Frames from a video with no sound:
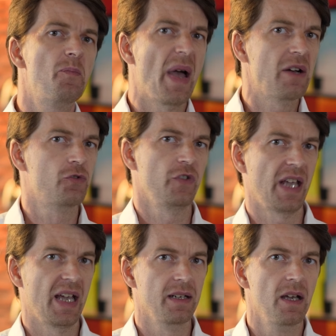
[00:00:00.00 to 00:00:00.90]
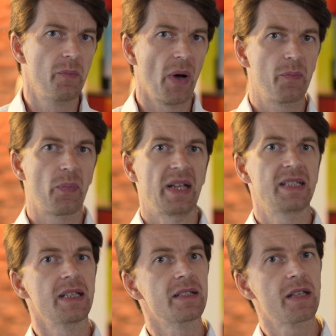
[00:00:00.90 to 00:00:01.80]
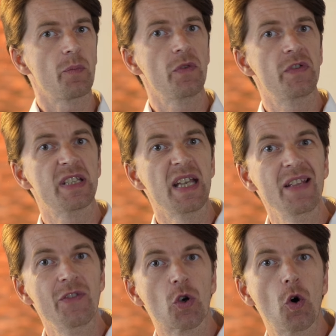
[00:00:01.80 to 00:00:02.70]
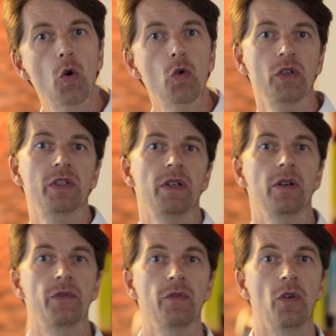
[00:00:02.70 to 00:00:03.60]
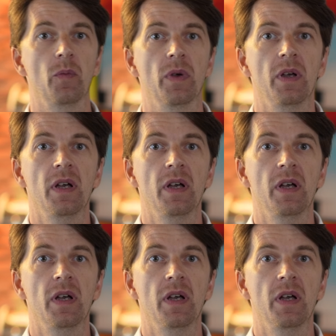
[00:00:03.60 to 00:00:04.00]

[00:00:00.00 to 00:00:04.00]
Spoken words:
boundary gain by placing subwoofers in the corners of the room.